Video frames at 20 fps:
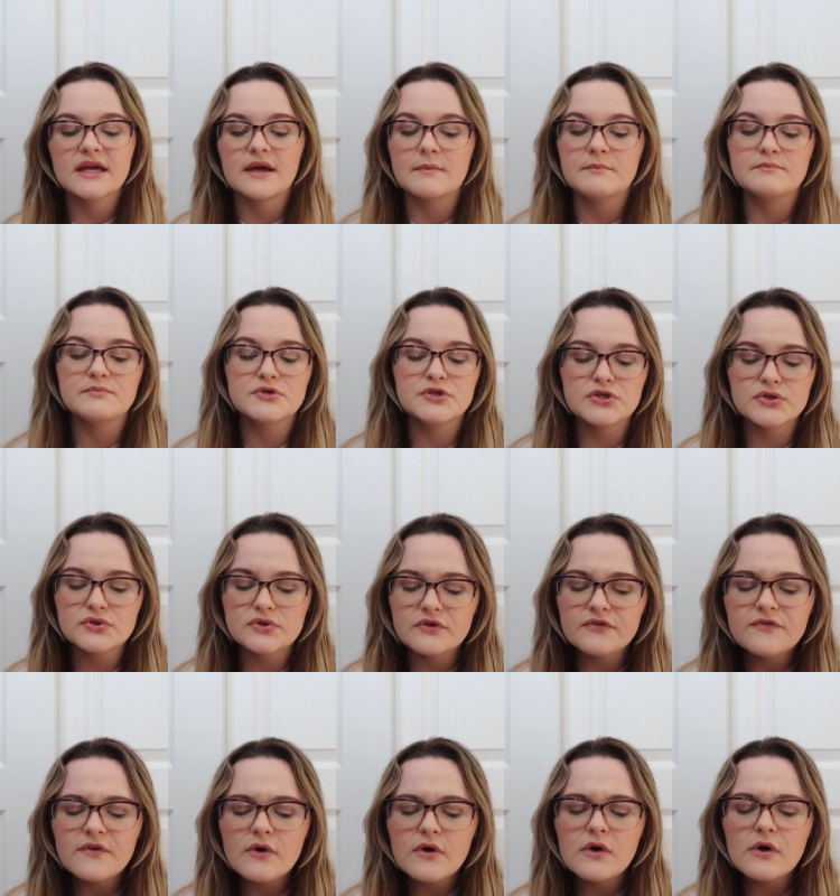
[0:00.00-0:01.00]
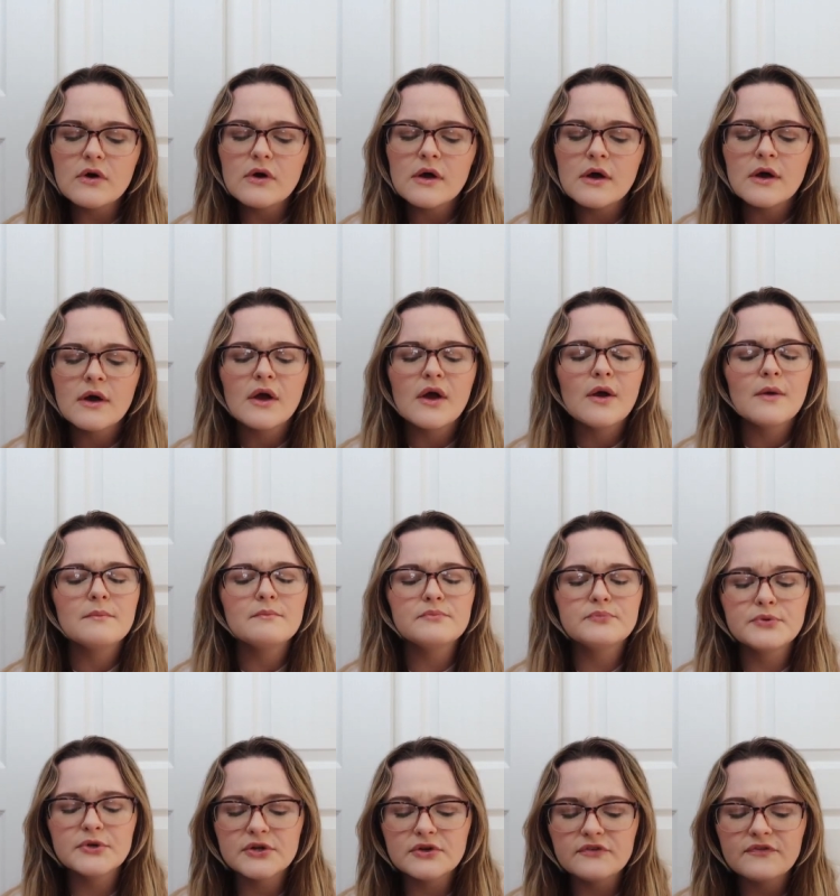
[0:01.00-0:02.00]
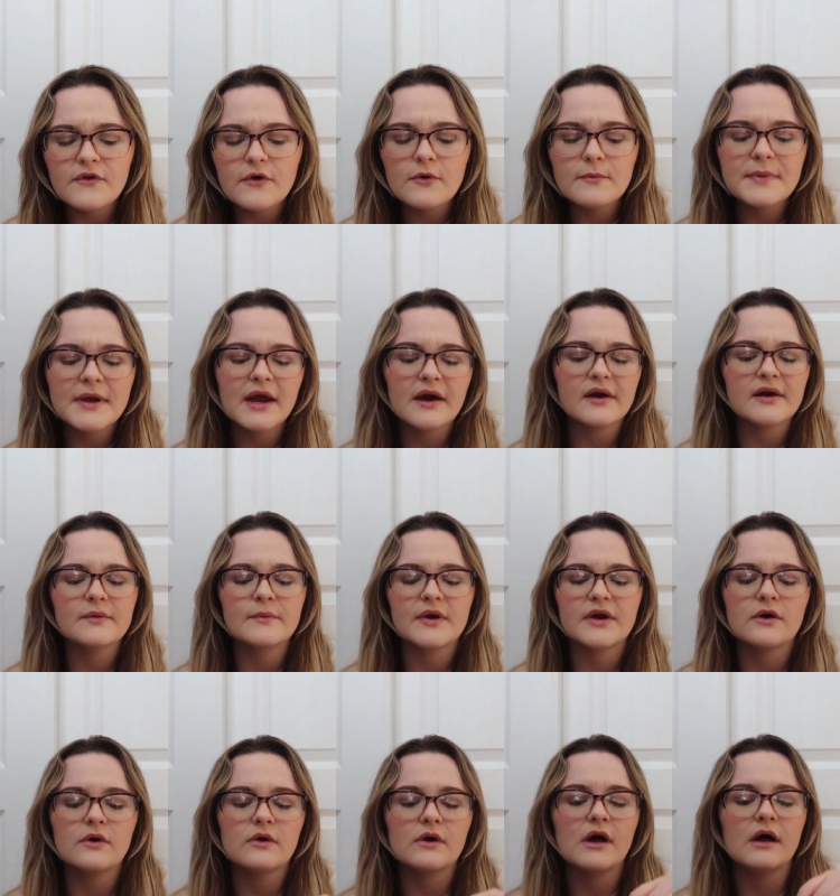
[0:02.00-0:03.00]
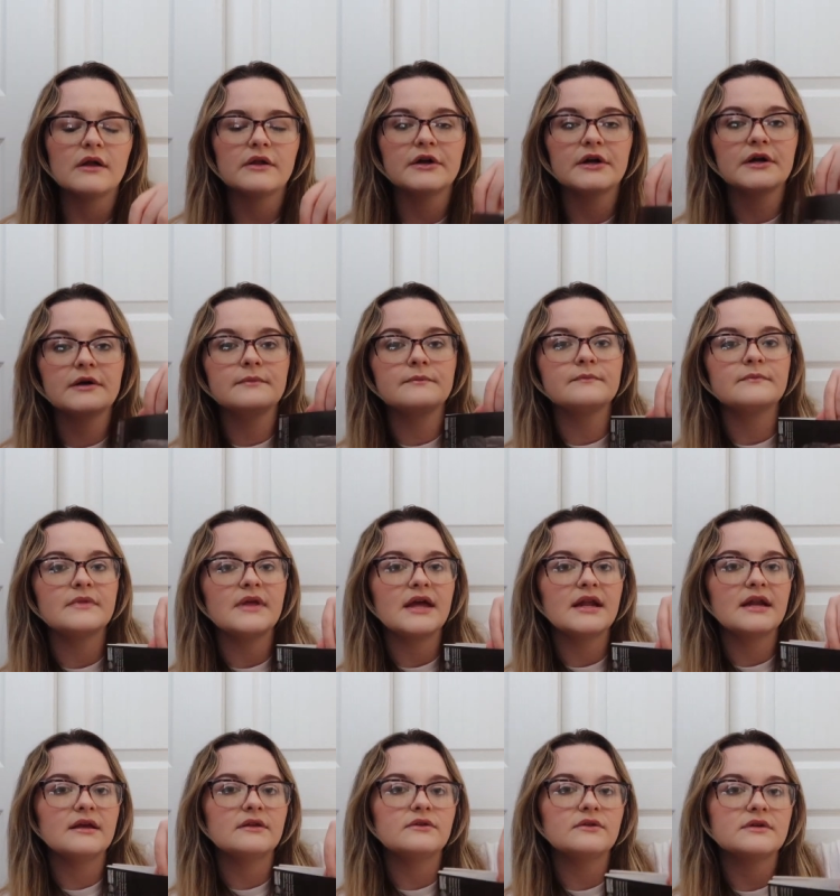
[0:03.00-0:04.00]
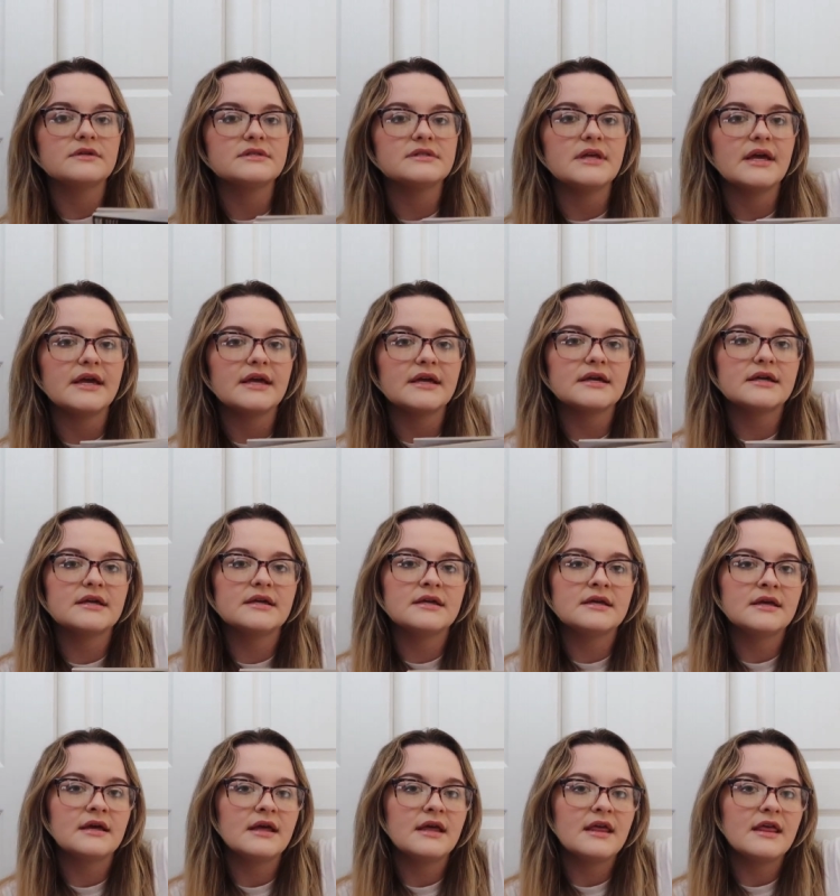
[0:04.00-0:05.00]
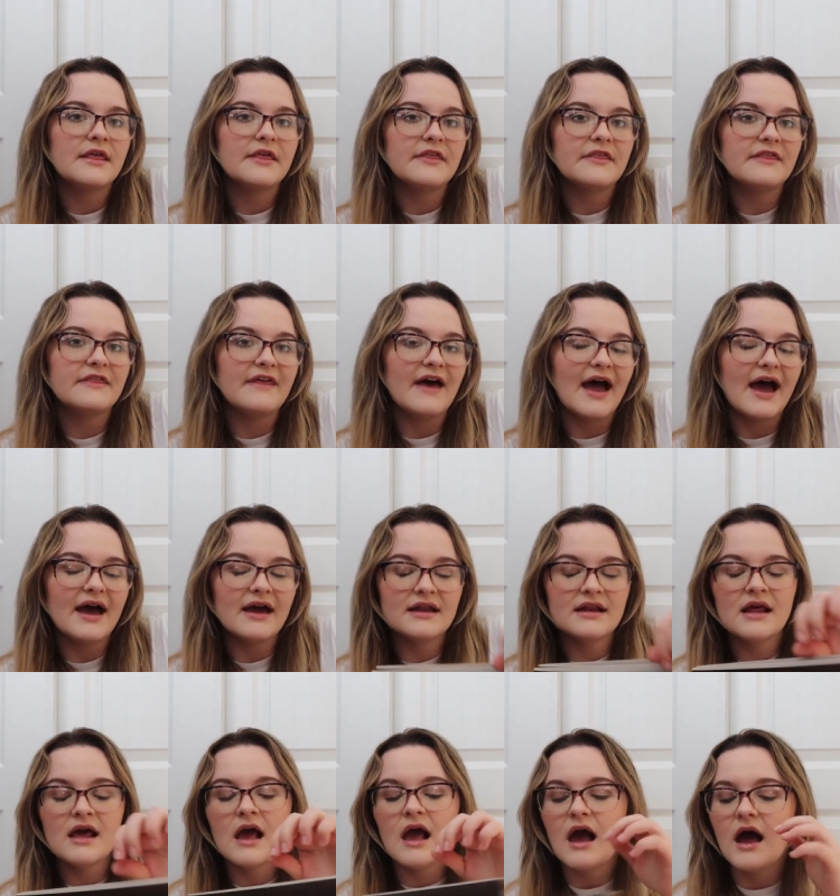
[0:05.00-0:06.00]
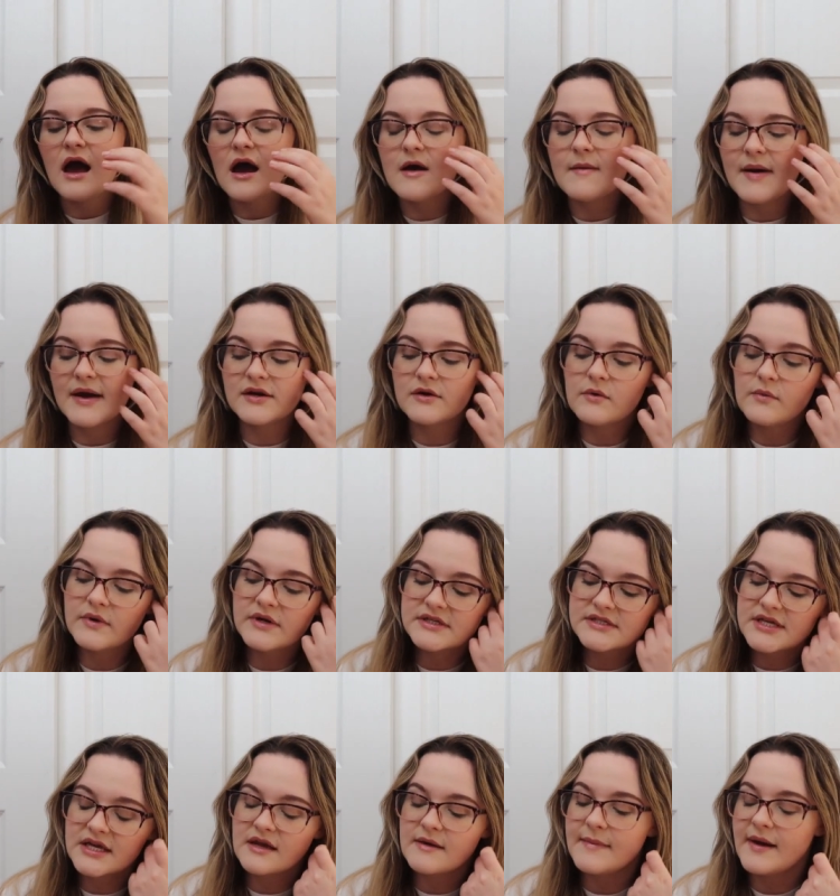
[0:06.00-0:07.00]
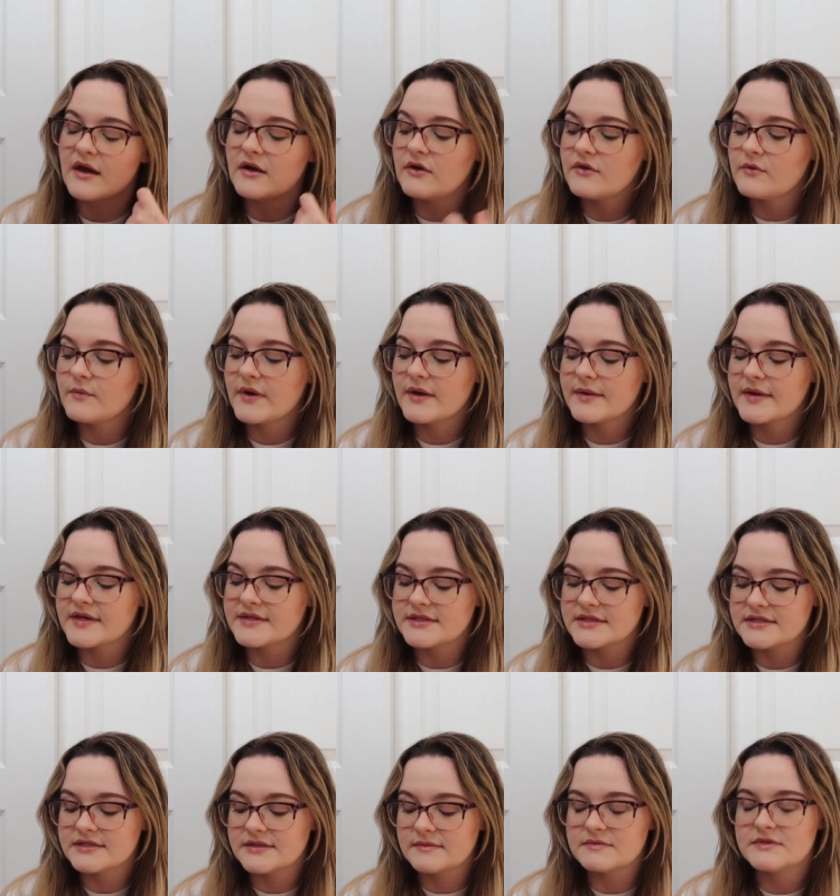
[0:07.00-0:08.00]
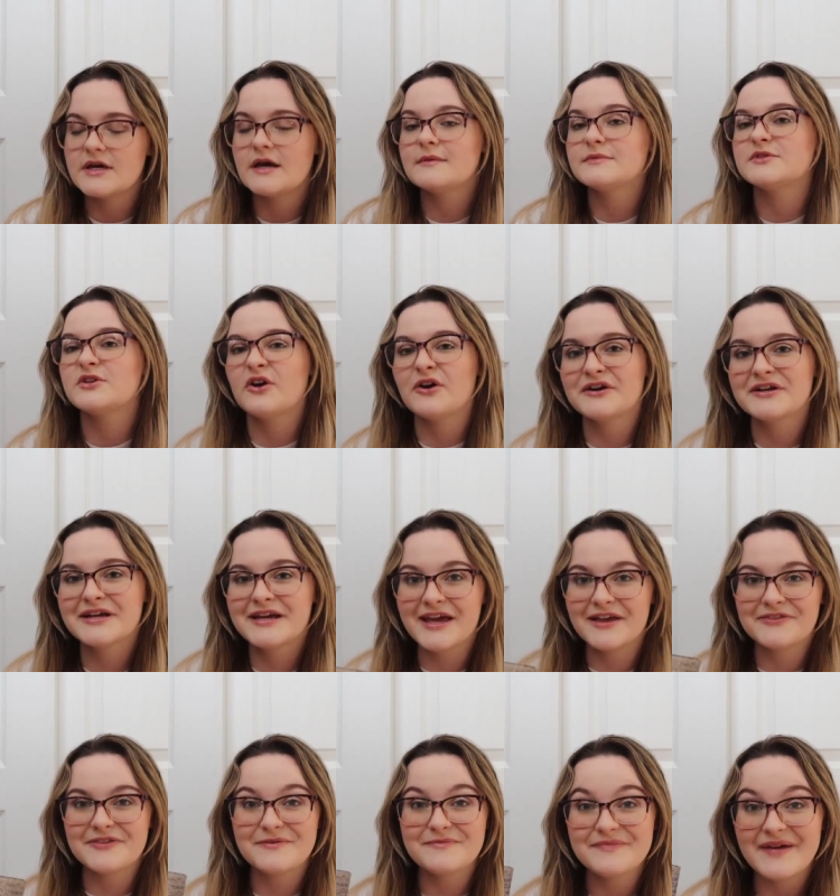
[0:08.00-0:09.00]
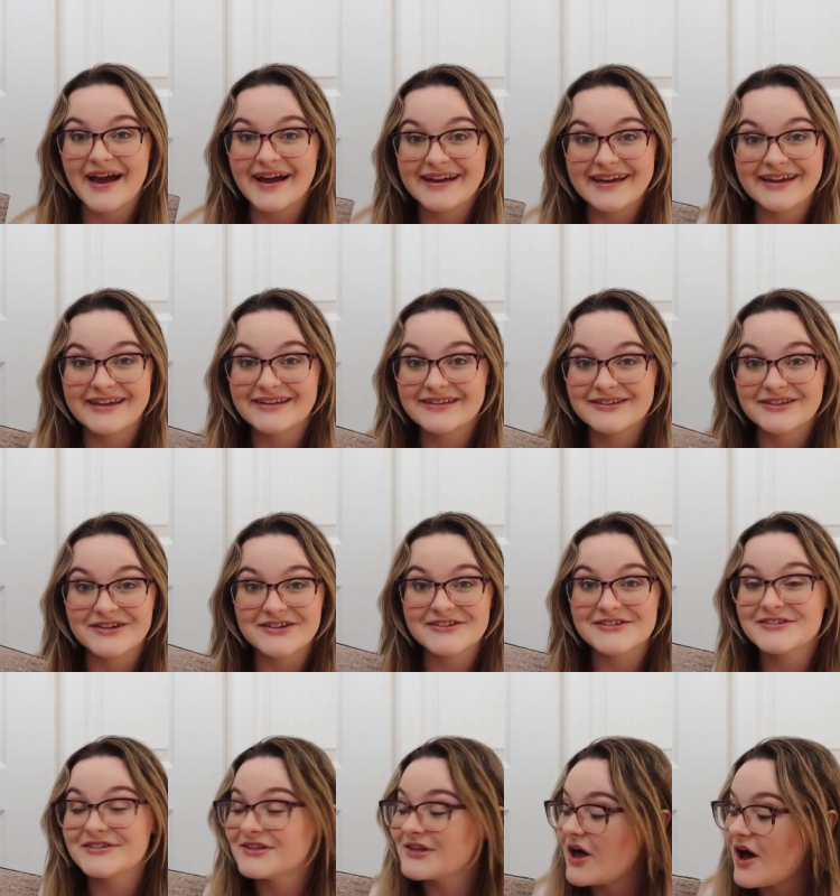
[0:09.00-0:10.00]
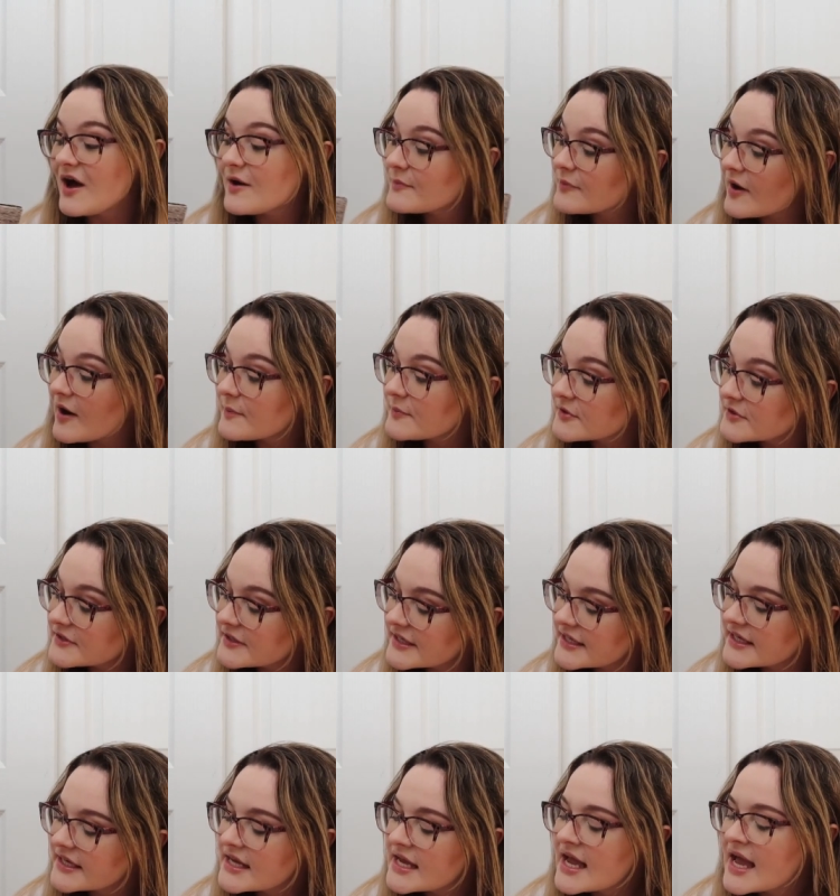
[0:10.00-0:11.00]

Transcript: a beautiful beautiful periwinkle color and it looks like that um, I don't want to take them out all the way because it's sometimes hard to get them back in their slot properly